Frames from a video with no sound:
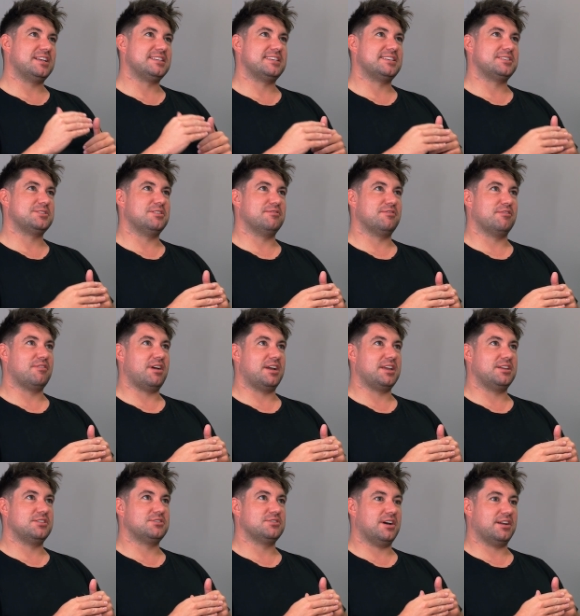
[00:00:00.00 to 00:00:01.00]
Is it sort of are
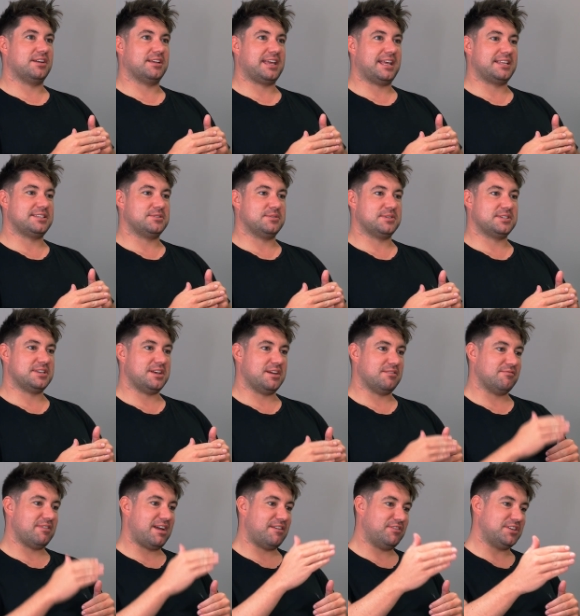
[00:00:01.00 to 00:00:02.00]
you trying to get to a
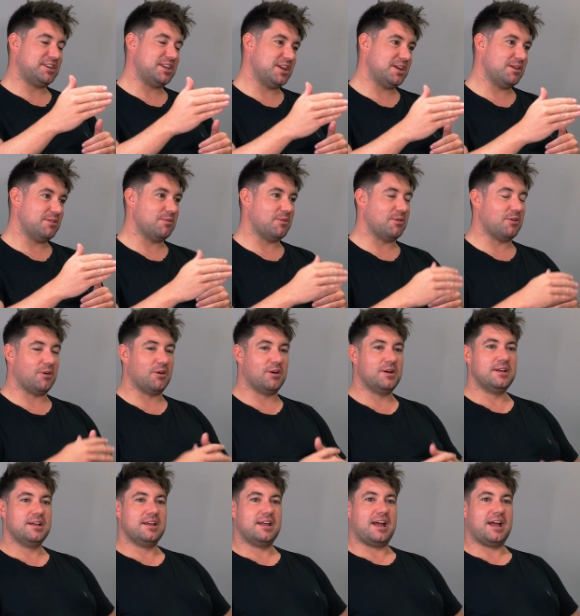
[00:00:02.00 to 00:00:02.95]
certain revenue, or